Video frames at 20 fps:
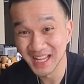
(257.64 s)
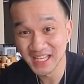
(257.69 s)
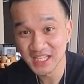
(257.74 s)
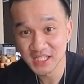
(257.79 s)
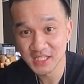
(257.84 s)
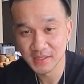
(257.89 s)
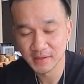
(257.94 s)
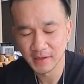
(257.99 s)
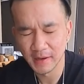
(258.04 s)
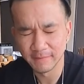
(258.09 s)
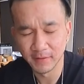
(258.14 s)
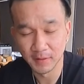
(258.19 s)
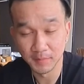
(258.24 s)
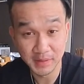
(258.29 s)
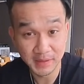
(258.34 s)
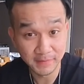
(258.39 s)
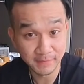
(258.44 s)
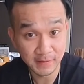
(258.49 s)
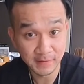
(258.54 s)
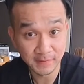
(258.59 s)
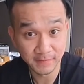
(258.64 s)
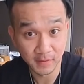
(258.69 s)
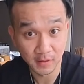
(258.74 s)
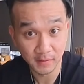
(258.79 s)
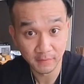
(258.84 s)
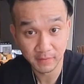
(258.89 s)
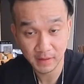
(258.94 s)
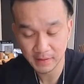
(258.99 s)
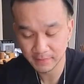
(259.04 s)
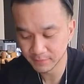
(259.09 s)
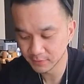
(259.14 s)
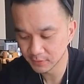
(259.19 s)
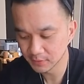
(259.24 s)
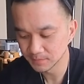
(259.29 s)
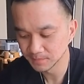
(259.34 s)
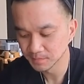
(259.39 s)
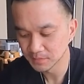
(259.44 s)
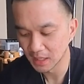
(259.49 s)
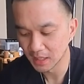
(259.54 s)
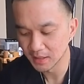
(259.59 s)
less of a beefy pho
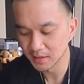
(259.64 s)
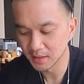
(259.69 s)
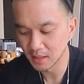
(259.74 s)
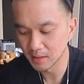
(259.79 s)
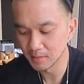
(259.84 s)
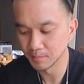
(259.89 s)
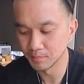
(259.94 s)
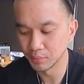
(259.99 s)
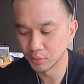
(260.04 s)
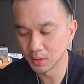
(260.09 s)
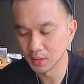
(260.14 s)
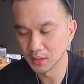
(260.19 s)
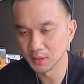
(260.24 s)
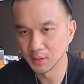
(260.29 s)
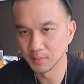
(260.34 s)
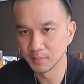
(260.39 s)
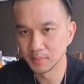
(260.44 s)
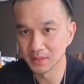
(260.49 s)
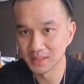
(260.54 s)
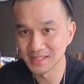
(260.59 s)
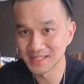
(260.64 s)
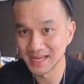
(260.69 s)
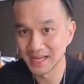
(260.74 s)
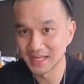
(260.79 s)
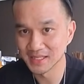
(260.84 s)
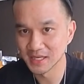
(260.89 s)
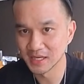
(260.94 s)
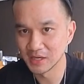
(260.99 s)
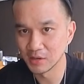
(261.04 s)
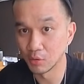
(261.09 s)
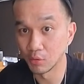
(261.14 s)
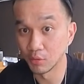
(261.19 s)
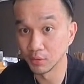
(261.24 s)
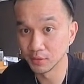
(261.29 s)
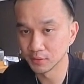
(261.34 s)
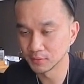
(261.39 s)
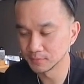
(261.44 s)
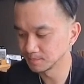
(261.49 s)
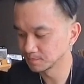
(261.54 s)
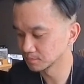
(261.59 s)
flavor, and then put a little bit of satay
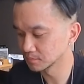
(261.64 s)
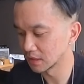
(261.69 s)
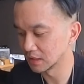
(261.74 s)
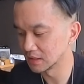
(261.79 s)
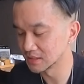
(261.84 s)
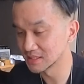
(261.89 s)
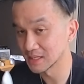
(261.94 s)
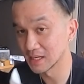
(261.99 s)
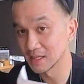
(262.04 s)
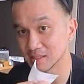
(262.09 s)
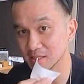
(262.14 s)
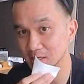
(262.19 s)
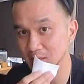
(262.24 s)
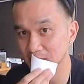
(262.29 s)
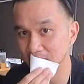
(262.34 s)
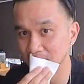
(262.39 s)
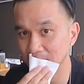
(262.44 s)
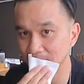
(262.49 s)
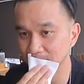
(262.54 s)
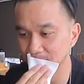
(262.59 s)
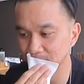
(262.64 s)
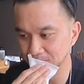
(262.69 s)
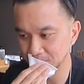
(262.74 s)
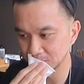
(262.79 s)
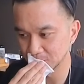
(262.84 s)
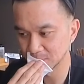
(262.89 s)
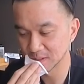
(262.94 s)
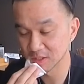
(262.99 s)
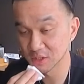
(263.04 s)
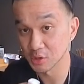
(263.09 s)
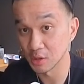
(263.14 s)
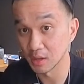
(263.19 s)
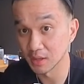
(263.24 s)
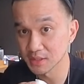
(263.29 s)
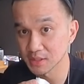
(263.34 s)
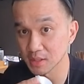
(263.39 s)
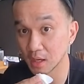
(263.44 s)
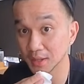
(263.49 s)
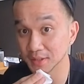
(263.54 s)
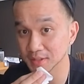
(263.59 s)
oil and satay like
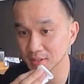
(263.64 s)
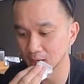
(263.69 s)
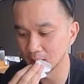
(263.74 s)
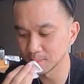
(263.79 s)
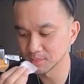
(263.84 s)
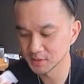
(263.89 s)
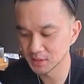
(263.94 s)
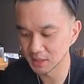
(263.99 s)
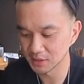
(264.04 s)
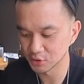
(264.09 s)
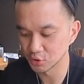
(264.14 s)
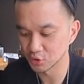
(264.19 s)
sauce on top.